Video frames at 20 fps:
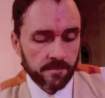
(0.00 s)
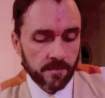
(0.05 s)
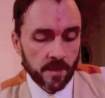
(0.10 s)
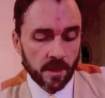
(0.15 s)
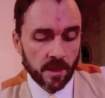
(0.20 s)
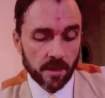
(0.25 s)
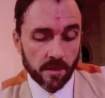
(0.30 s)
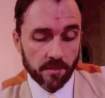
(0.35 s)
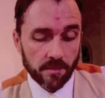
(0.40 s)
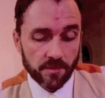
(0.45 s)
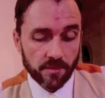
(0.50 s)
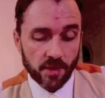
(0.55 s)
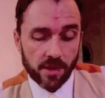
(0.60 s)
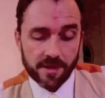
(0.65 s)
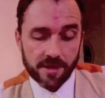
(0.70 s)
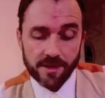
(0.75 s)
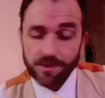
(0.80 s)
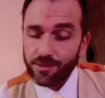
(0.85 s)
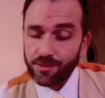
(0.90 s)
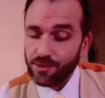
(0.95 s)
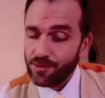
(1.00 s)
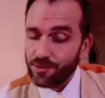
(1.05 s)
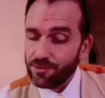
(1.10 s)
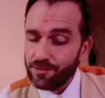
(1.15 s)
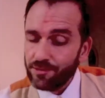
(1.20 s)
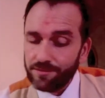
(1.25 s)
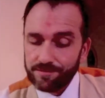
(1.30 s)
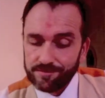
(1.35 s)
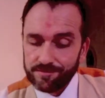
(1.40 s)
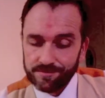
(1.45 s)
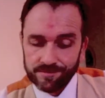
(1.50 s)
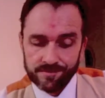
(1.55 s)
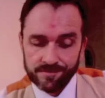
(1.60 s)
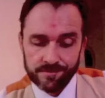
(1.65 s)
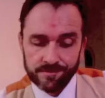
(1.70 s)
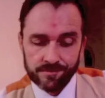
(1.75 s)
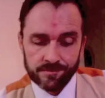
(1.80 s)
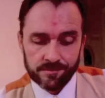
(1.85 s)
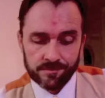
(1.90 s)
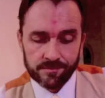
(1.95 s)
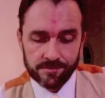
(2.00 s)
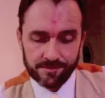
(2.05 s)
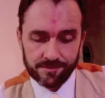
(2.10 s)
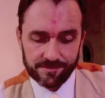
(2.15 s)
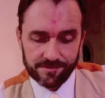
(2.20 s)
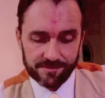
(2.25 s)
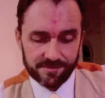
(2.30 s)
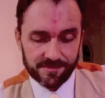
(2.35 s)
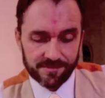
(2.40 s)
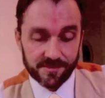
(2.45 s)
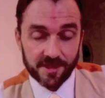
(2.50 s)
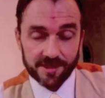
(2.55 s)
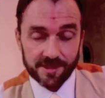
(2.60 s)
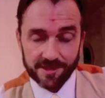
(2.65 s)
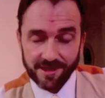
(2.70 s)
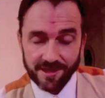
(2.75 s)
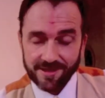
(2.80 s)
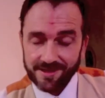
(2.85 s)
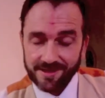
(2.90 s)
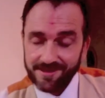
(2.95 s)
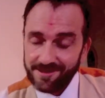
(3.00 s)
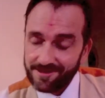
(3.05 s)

Here I'm talking to you, excited.